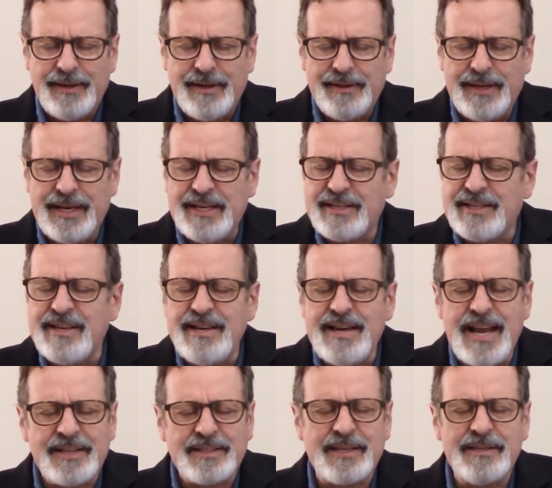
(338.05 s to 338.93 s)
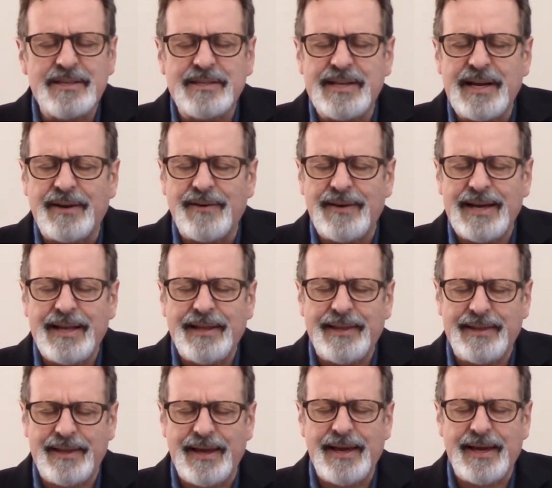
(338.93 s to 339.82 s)
these necessary
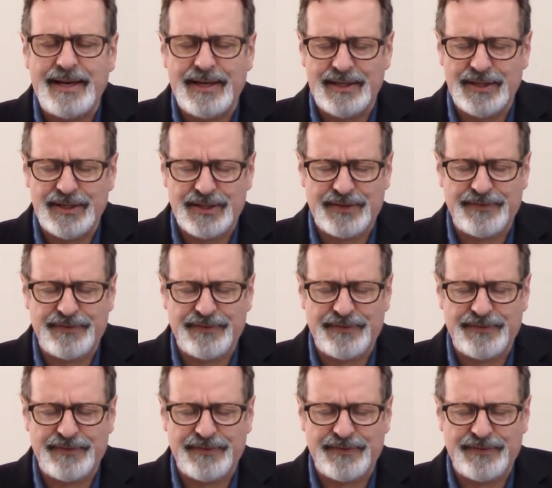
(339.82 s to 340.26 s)
things